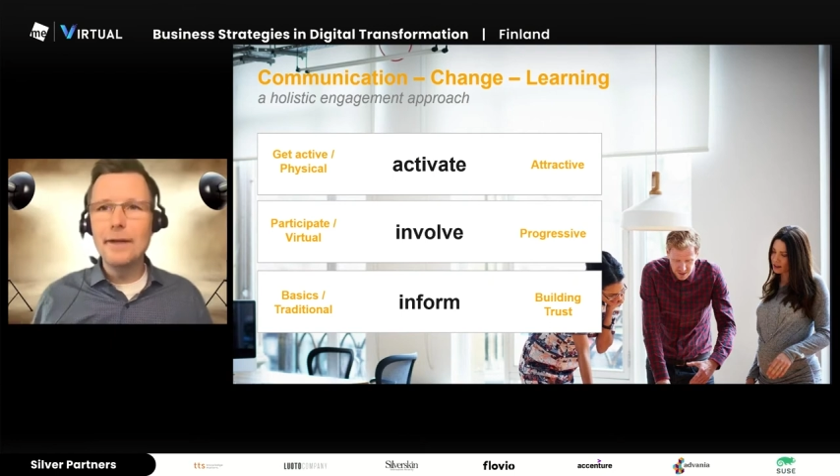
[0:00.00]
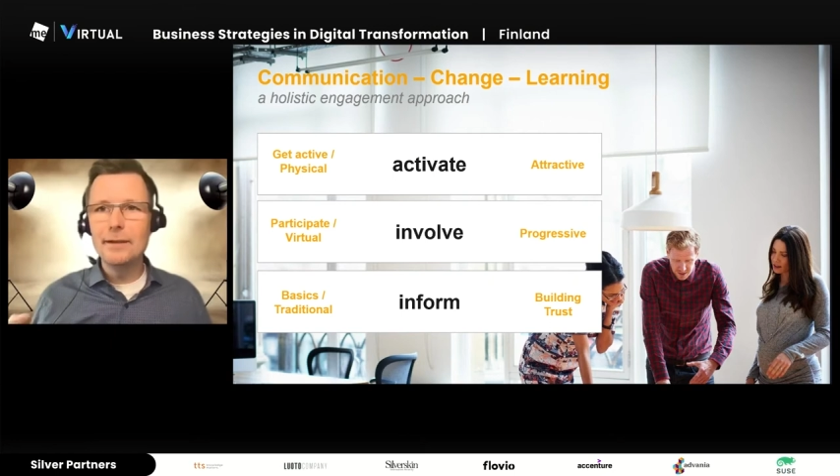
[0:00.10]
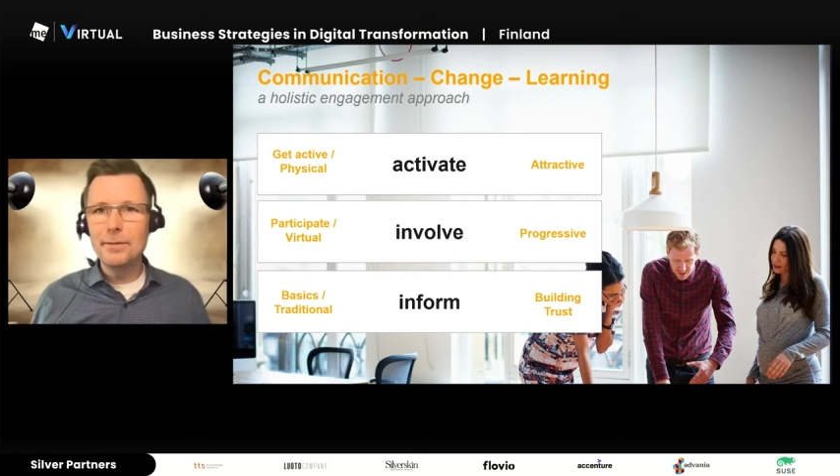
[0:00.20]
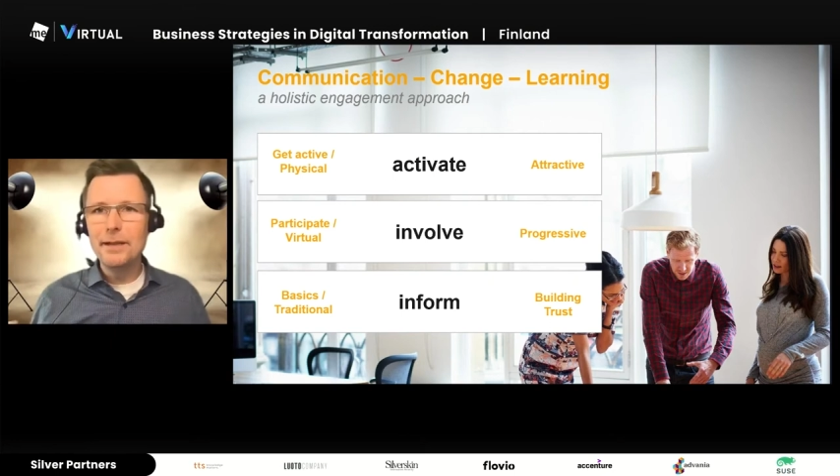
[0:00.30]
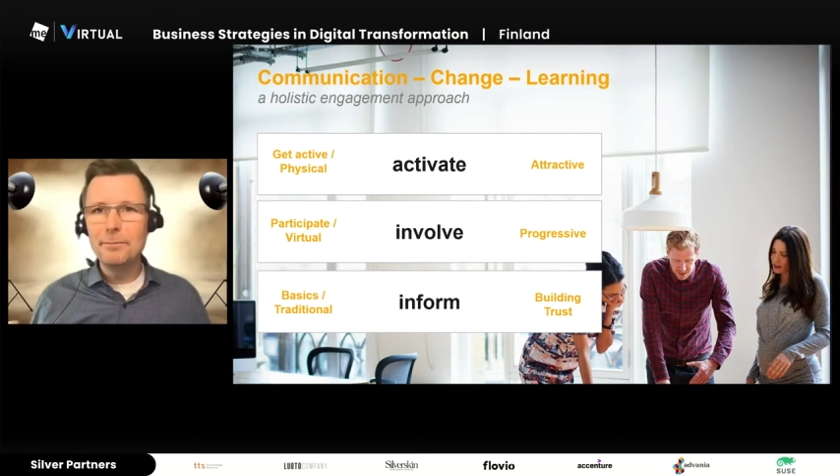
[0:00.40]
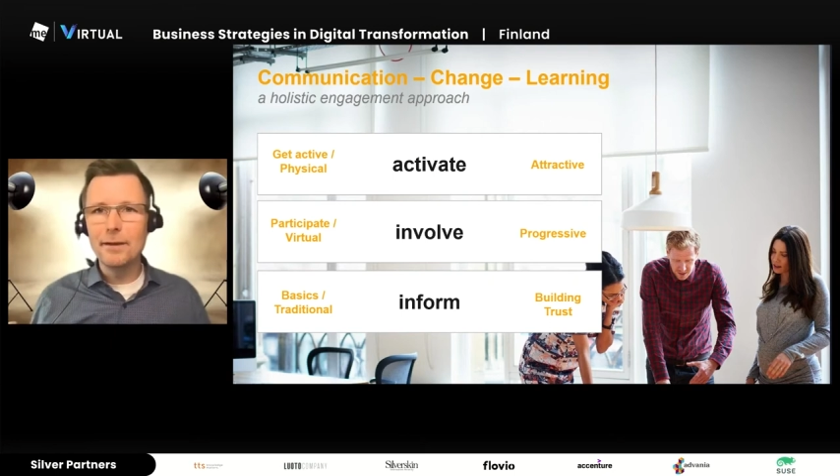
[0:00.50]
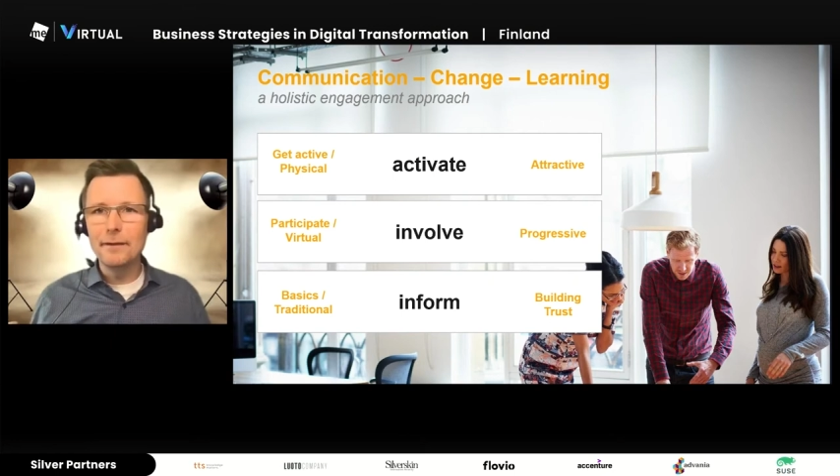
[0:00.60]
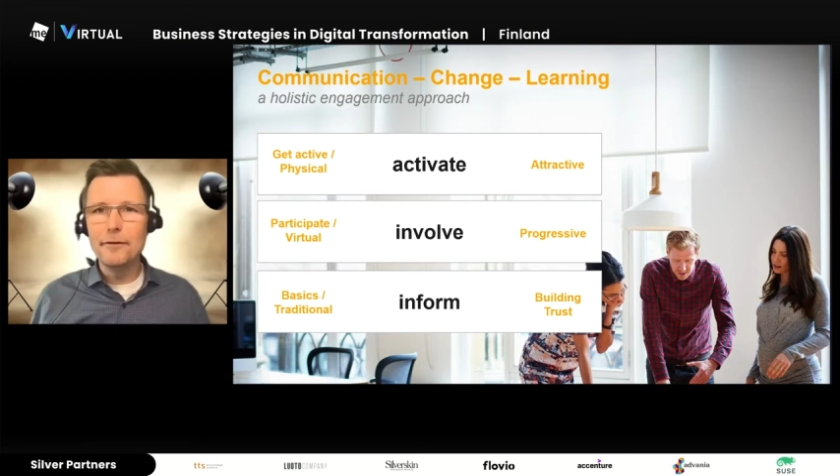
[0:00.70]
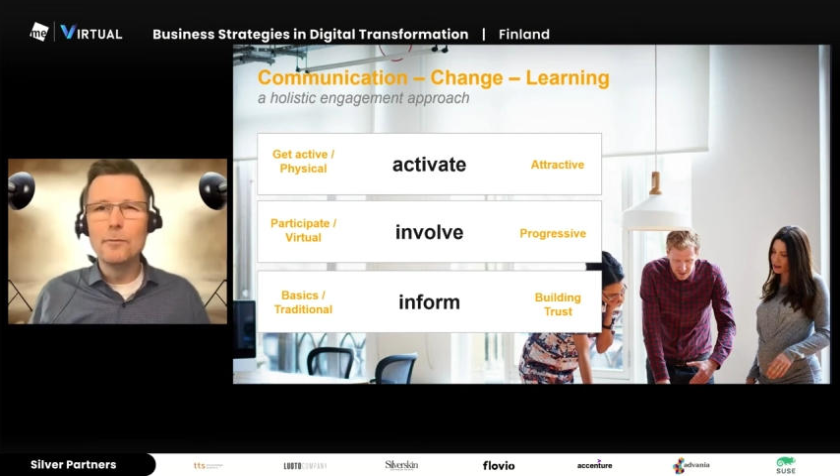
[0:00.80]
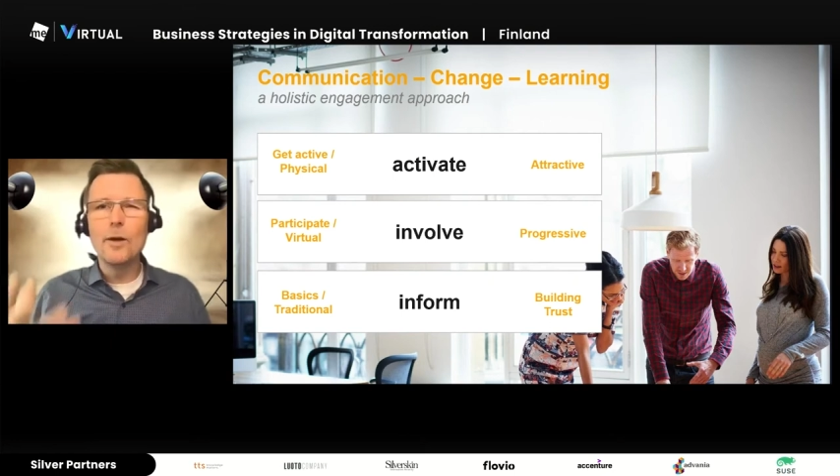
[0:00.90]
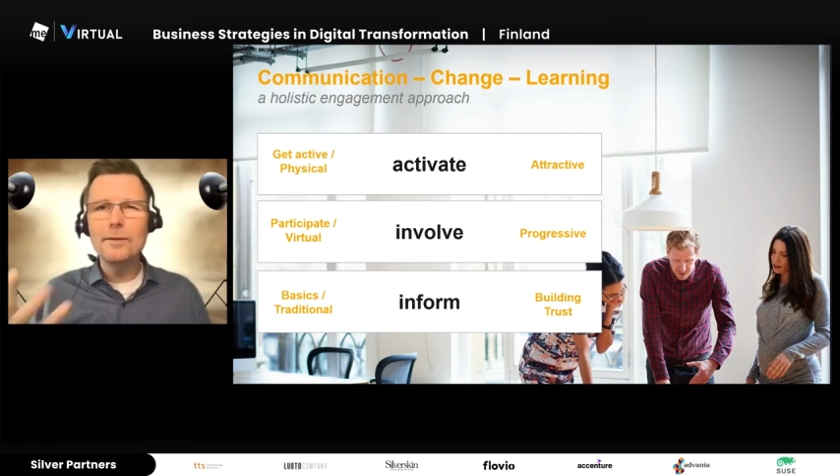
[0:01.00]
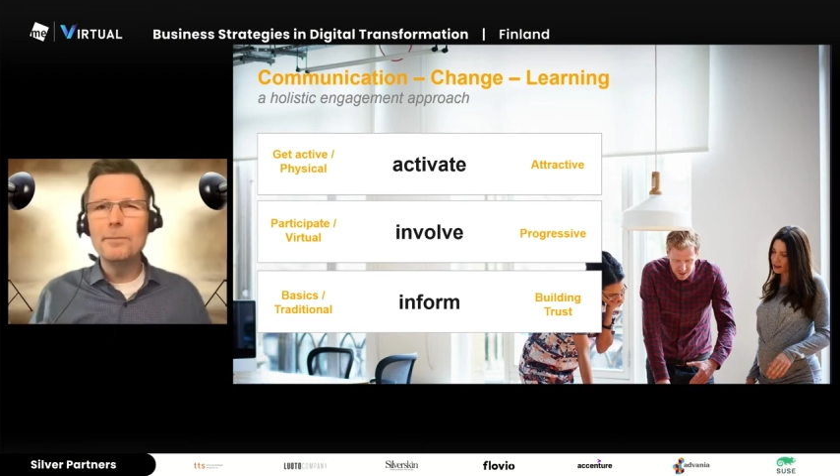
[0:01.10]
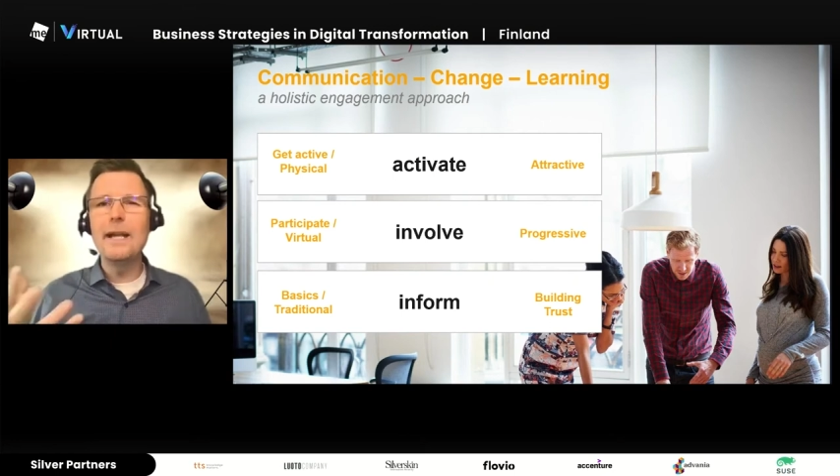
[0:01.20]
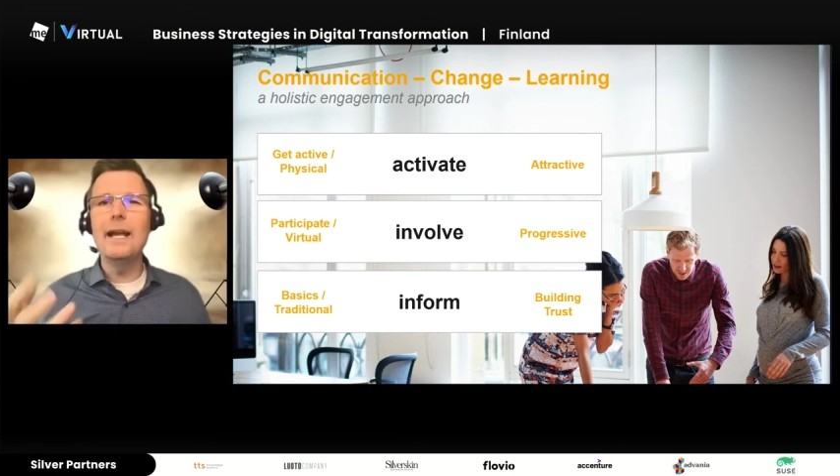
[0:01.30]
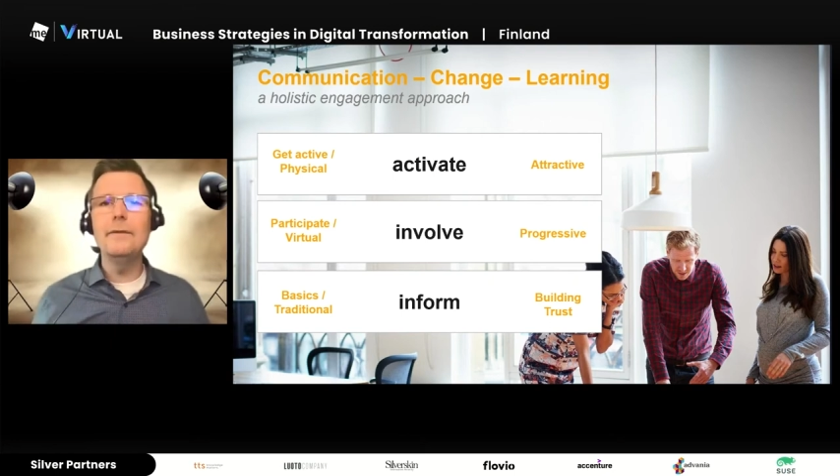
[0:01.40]
people. If you want
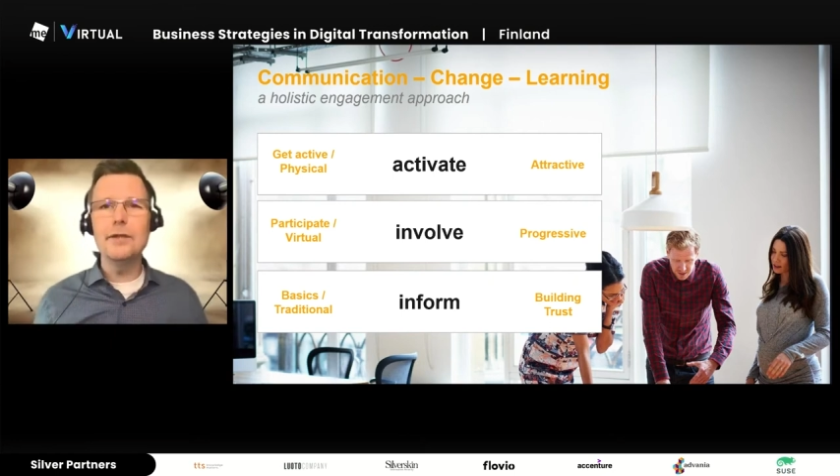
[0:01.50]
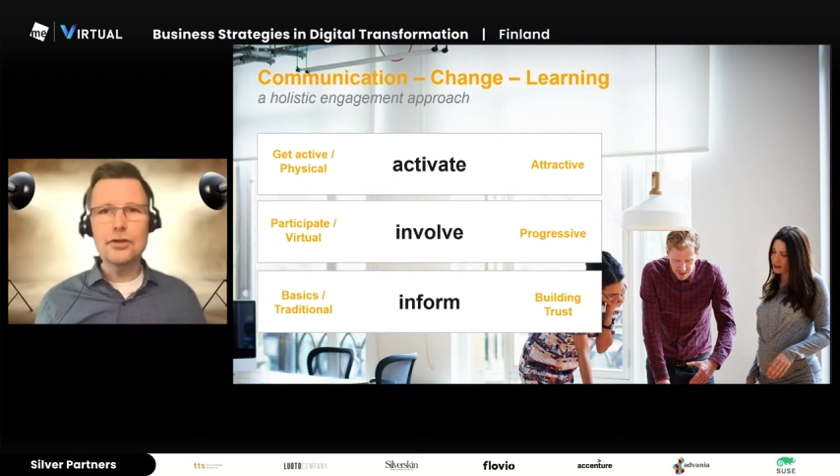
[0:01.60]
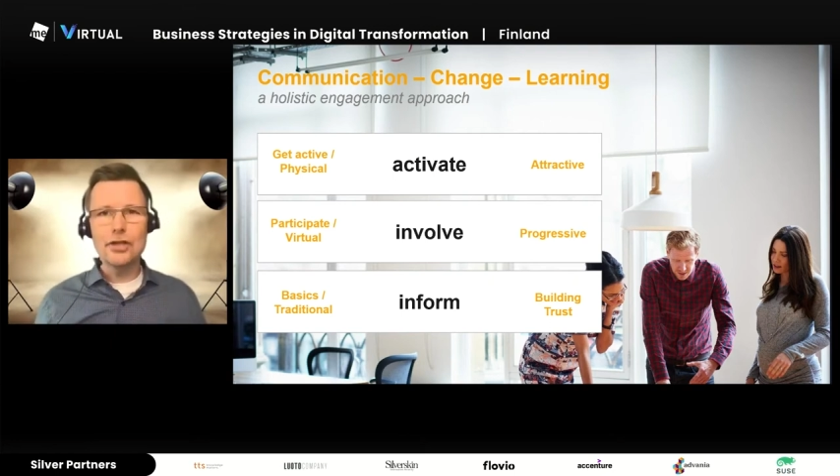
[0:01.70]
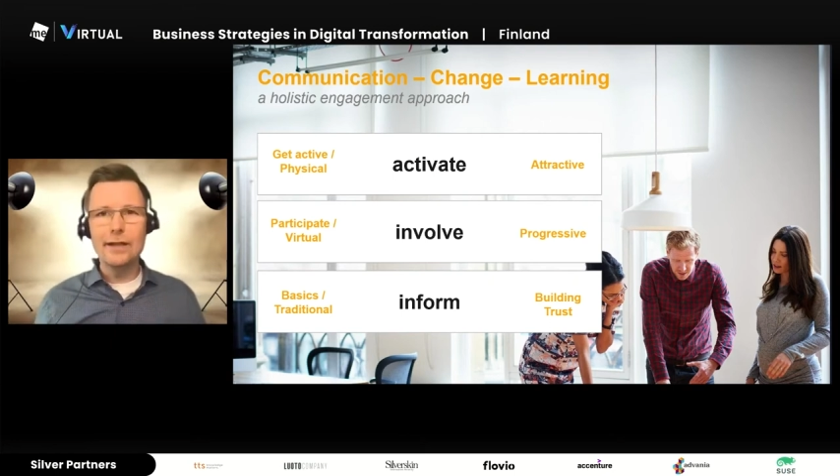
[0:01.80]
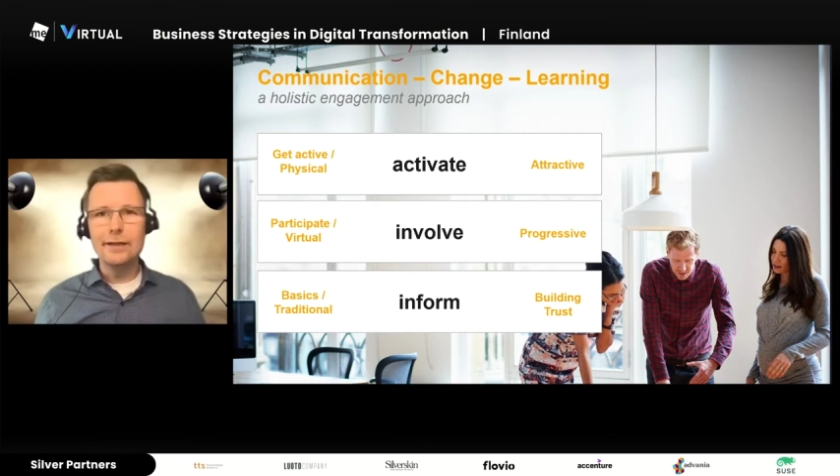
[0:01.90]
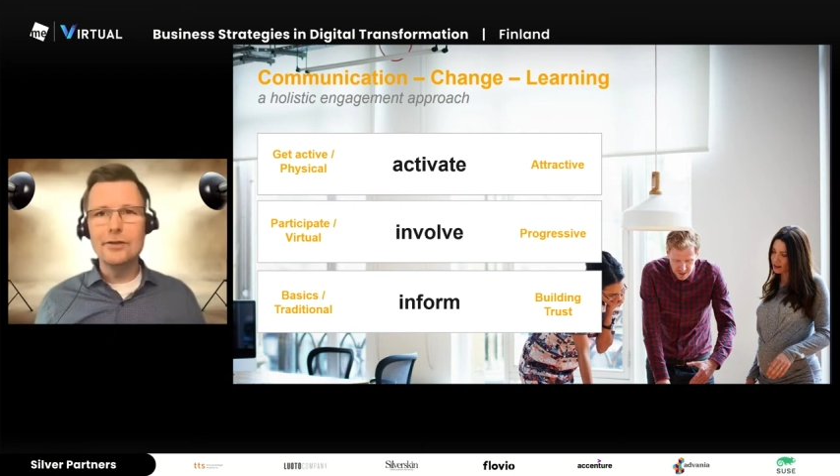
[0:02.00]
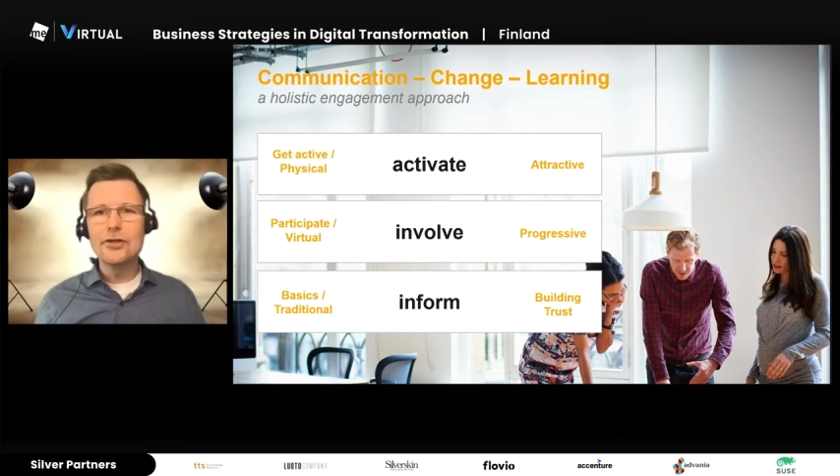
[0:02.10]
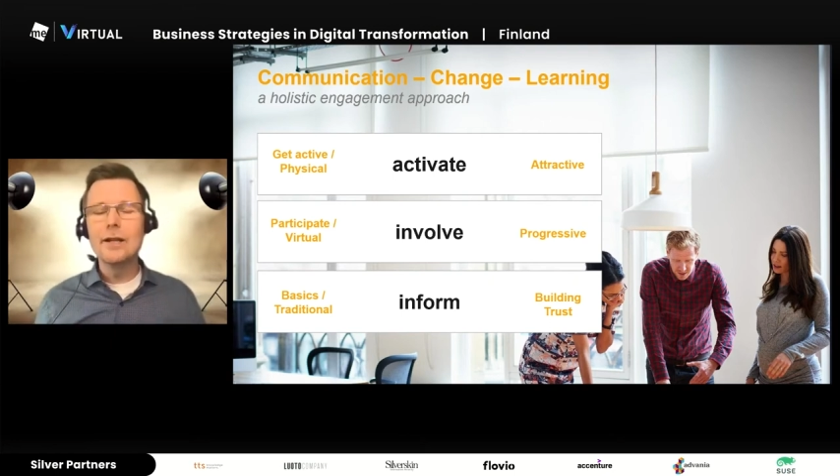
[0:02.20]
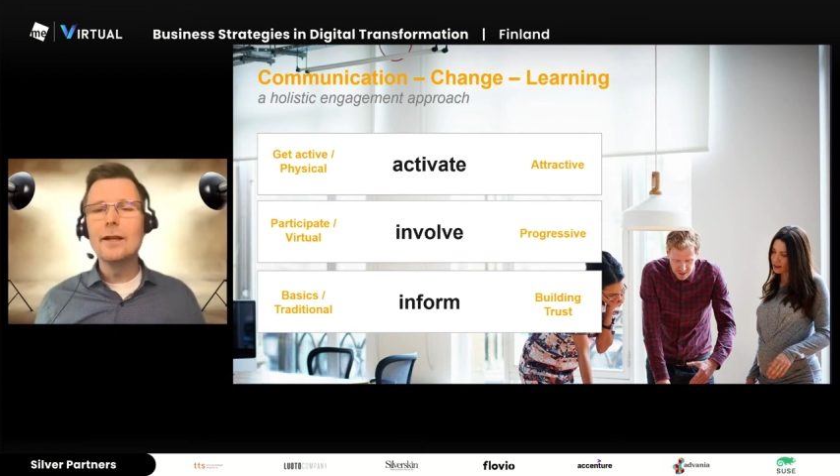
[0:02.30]
behavior change,